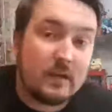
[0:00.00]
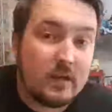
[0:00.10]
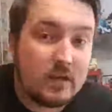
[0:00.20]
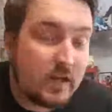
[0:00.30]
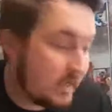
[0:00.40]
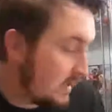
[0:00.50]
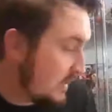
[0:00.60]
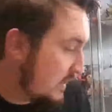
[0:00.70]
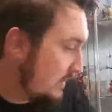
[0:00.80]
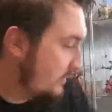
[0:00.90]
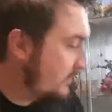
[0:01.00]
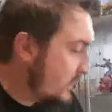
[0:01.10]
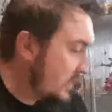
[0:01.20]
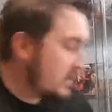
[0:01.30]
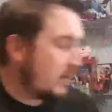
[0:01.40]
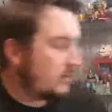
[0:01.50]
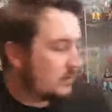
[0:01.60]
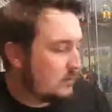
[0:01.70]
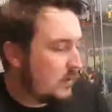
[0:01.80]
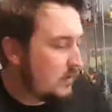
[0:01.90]
shattered. So, I
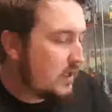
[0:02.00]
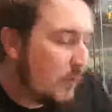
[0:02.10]
don't know